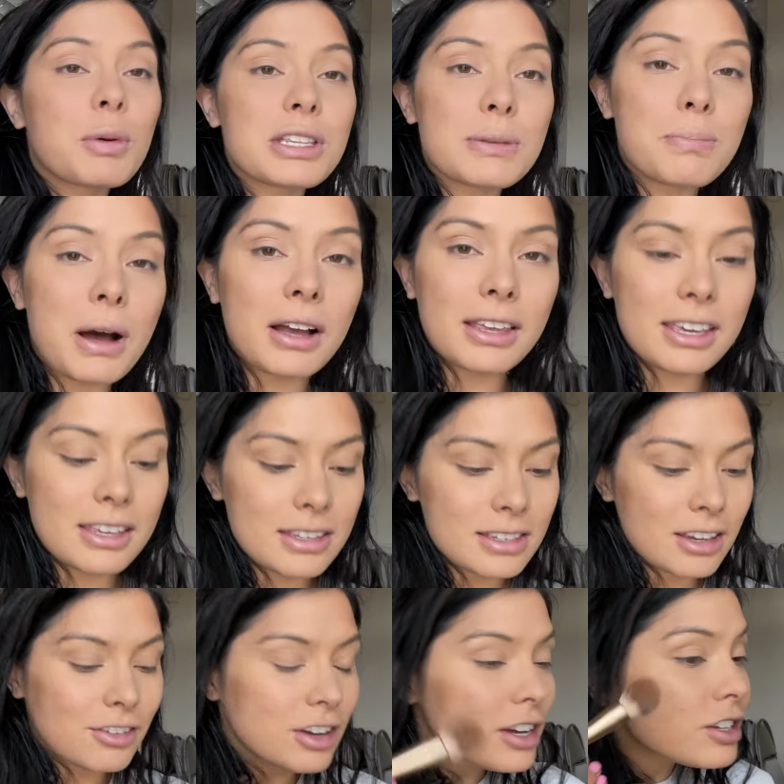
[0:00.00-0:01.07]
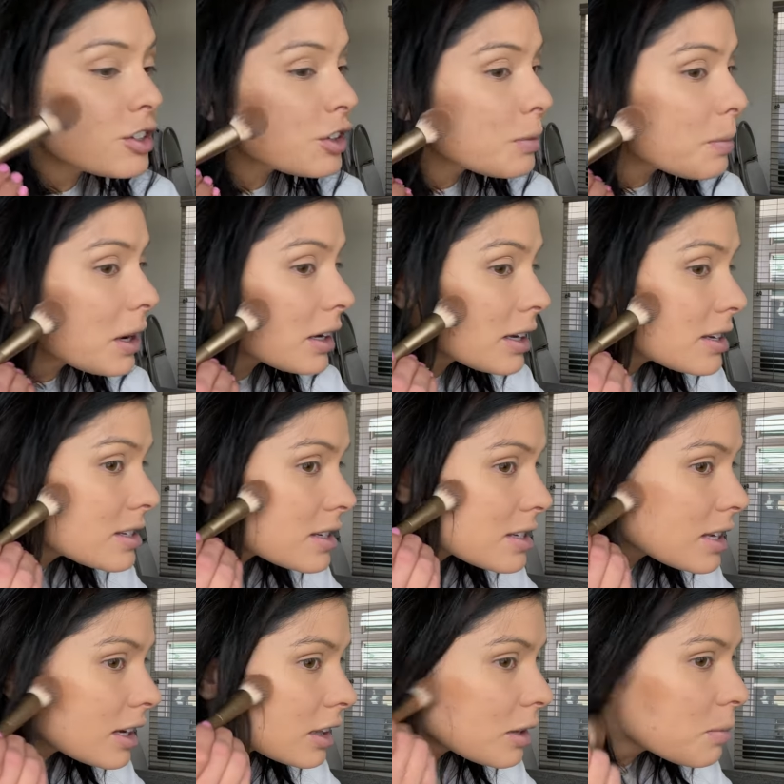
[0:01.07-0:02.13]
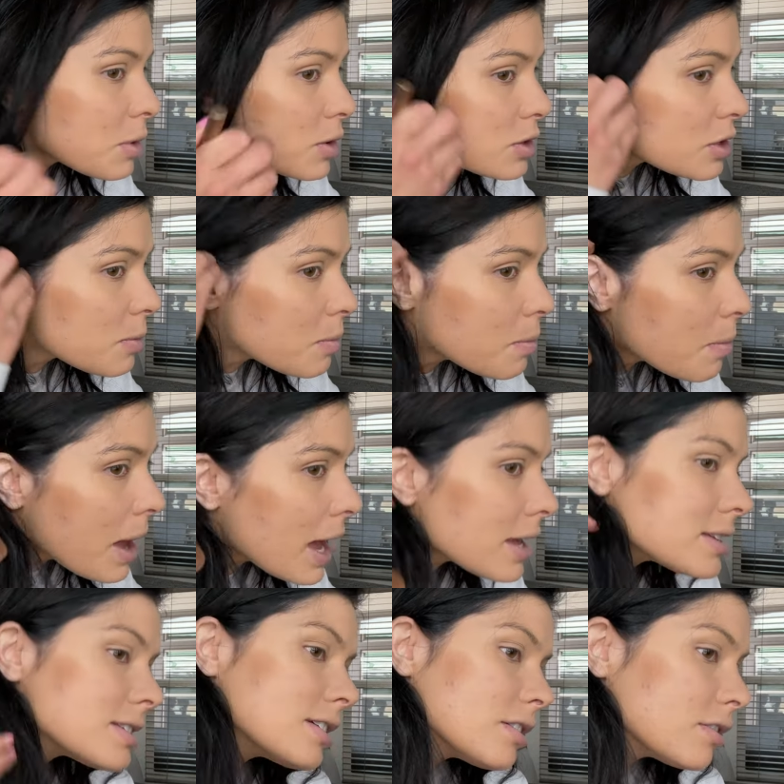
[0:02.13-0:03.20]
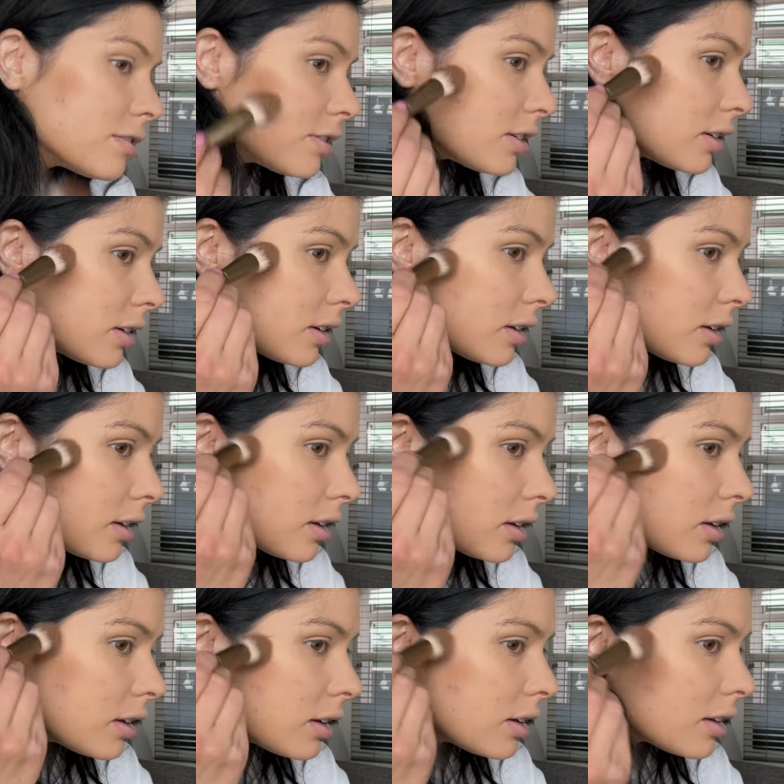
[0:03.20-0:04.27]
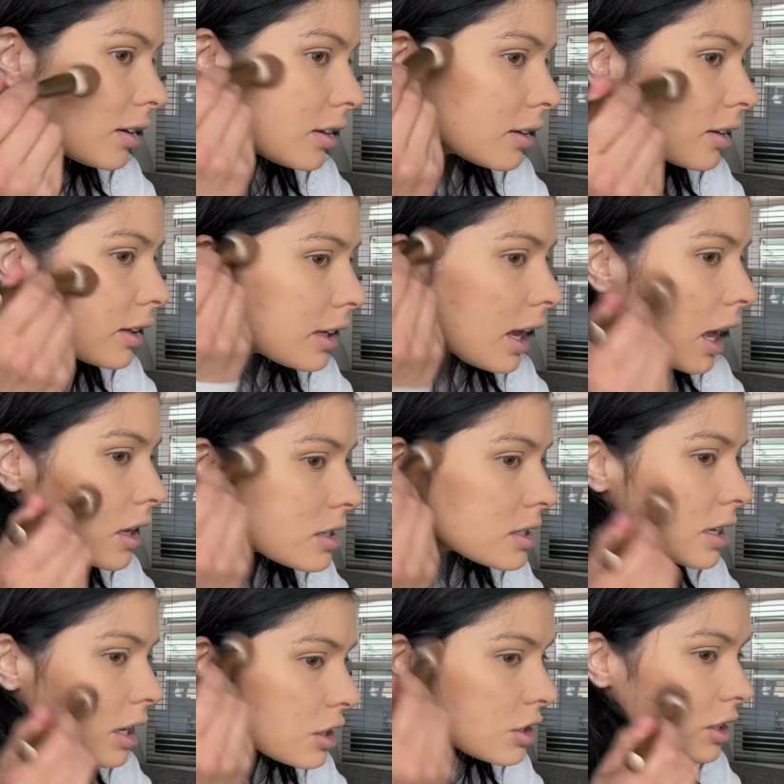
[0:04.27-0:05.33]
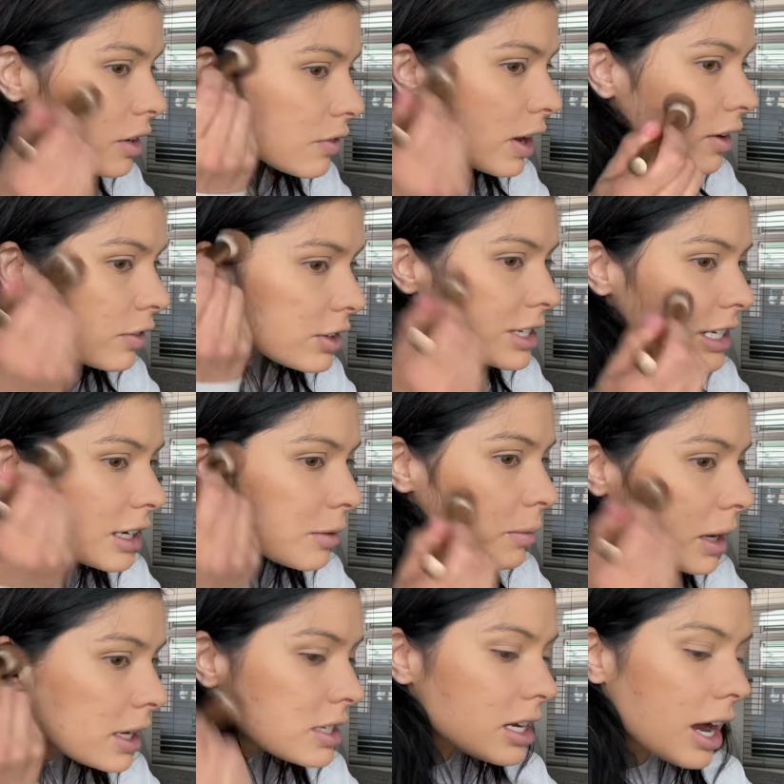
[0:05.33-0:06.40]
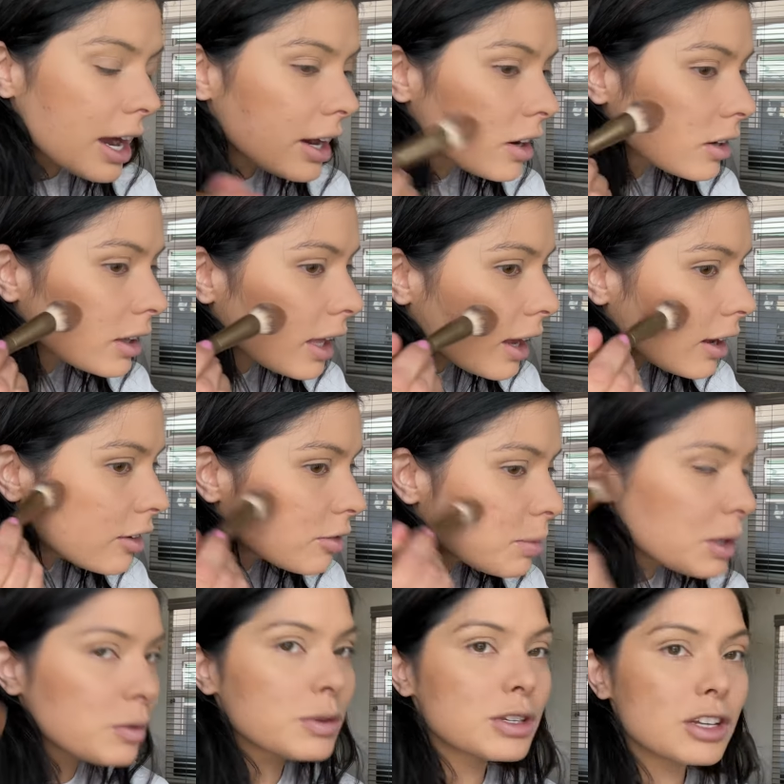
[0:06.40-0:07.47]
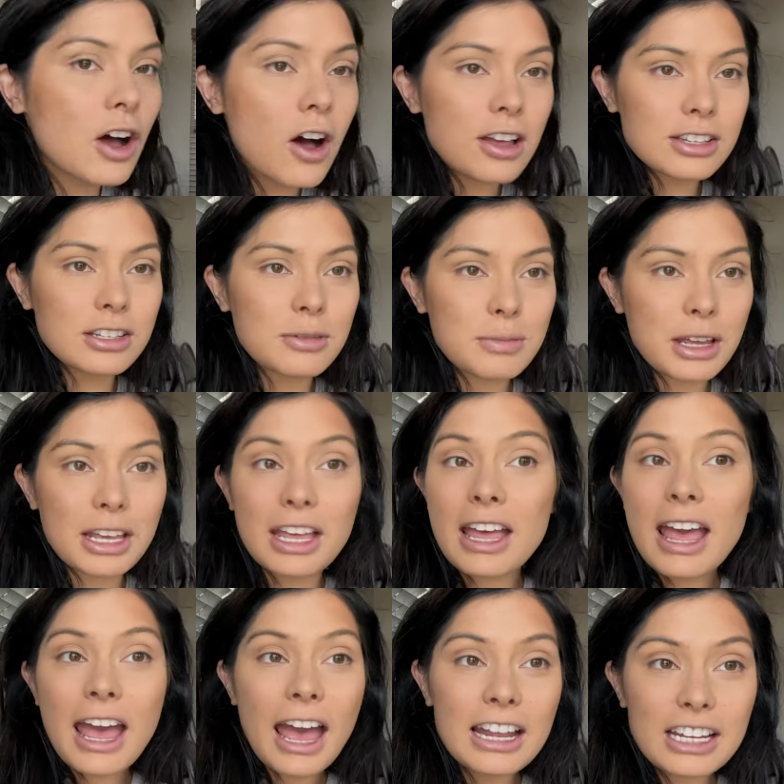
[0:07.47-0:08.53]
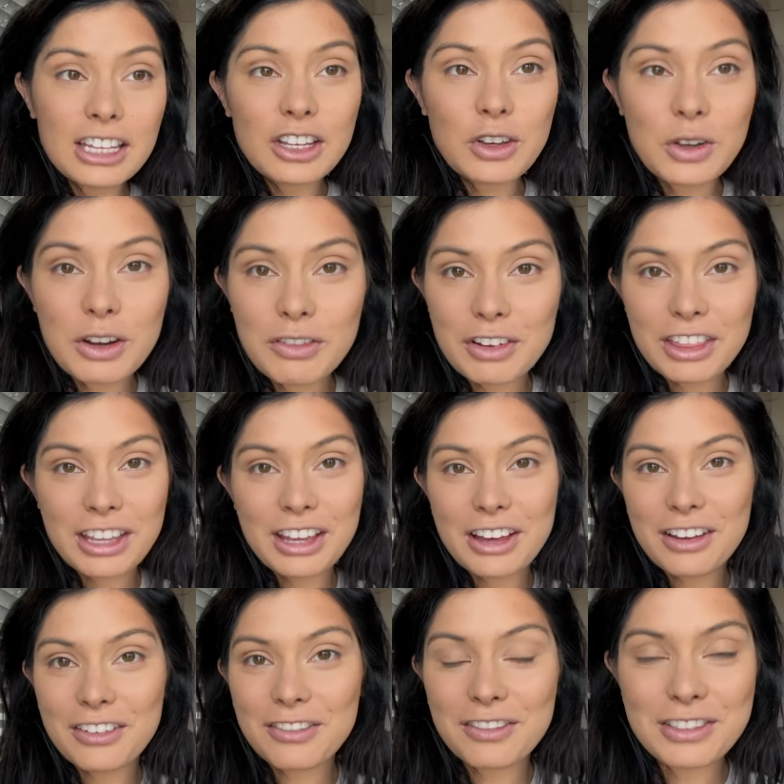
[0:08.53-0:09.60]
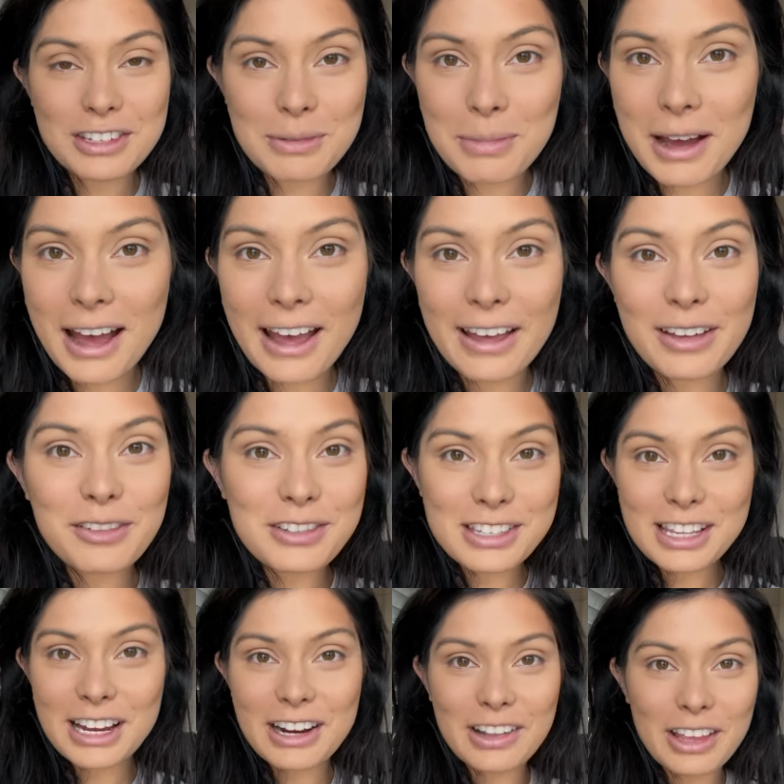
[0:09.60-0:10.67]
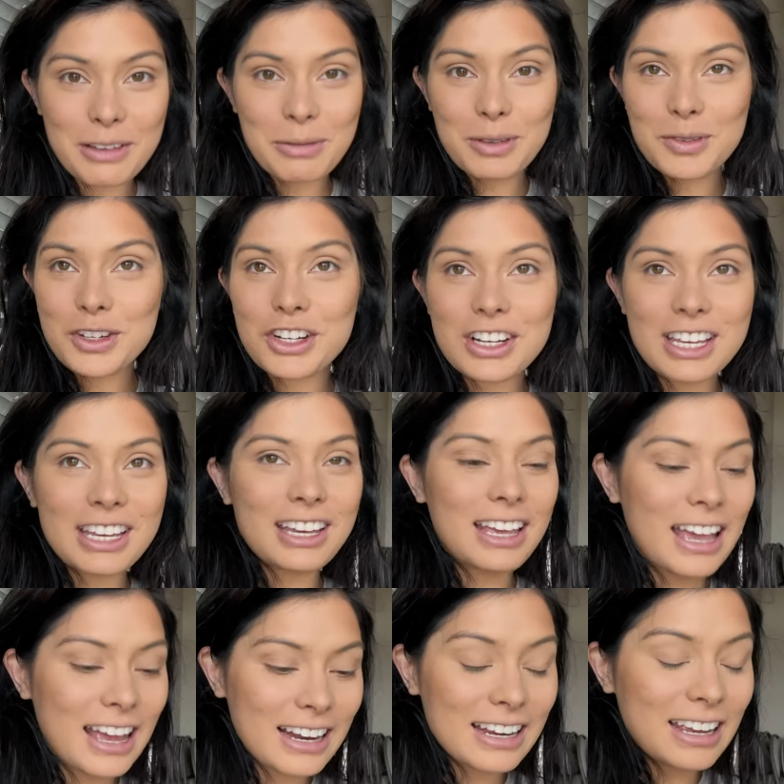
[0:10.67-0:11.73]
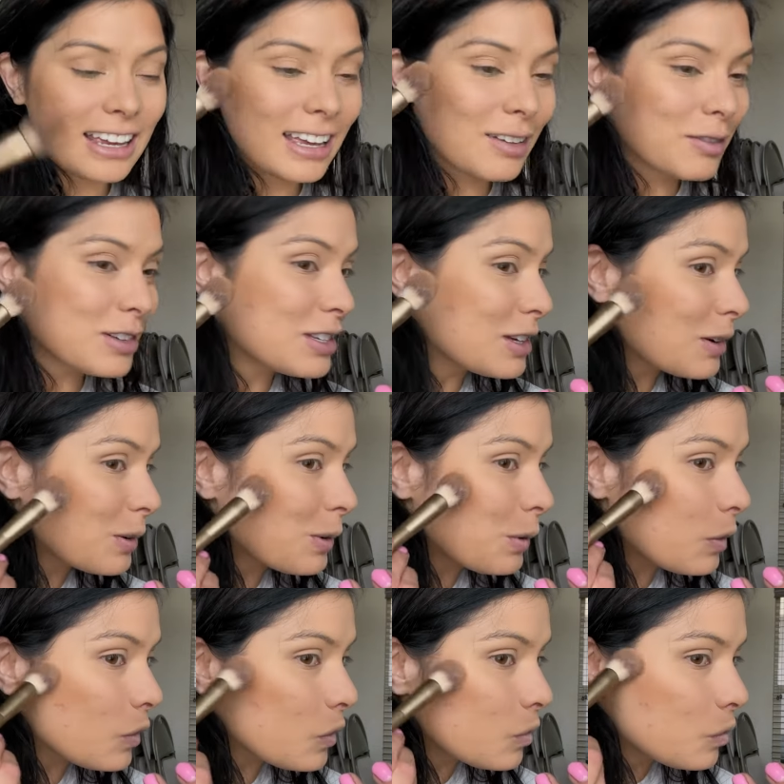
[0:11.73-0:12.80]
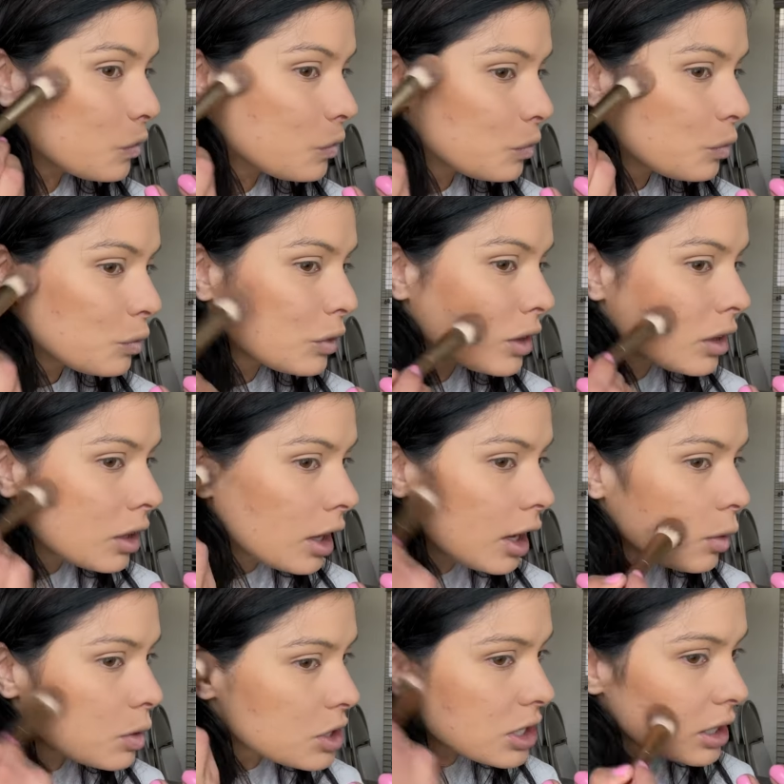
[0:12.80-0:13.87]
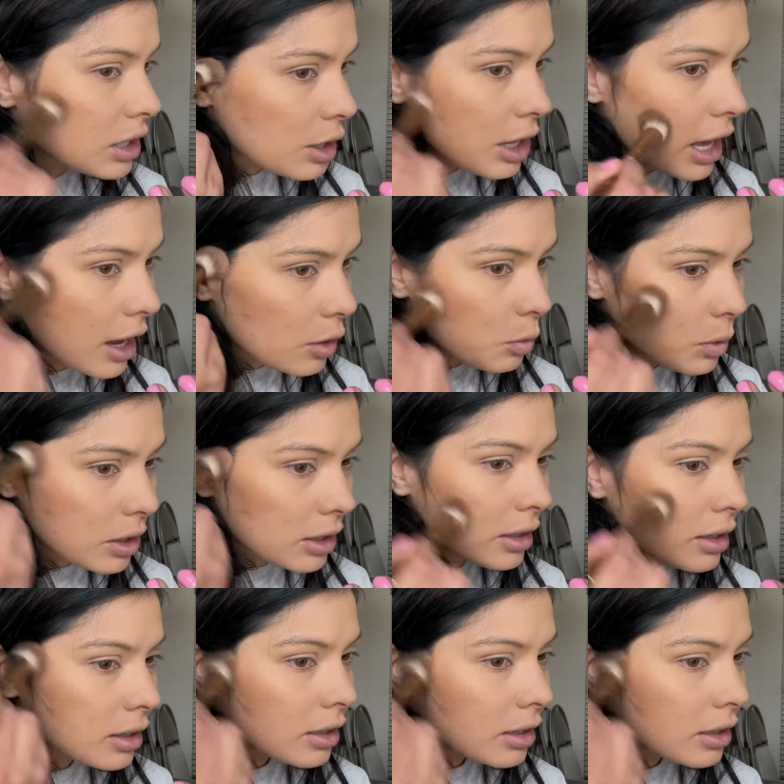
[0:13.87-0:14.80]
to Buc-ee's. Have you guys heard of Buc-ee's? It's like the most massive gas station I've ever seen in my entire life, but it was awesome. Like anything you could ever think of to buy was there, like jerky, candy. It was so cool. I wish that they had one